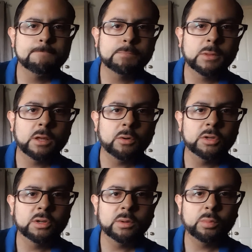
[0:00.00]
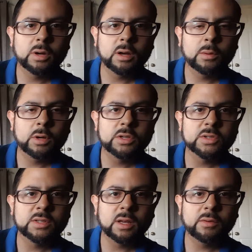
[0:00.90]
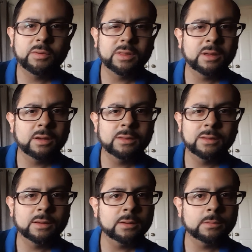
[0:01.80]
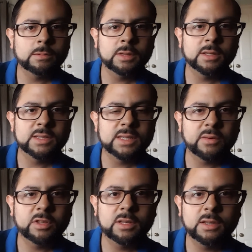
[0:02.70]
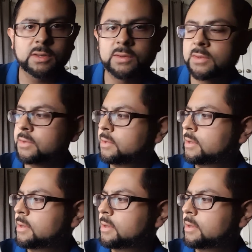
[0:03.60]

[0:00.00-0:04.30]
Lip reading: that originally put out a bunch of stuff, I think in the 70s,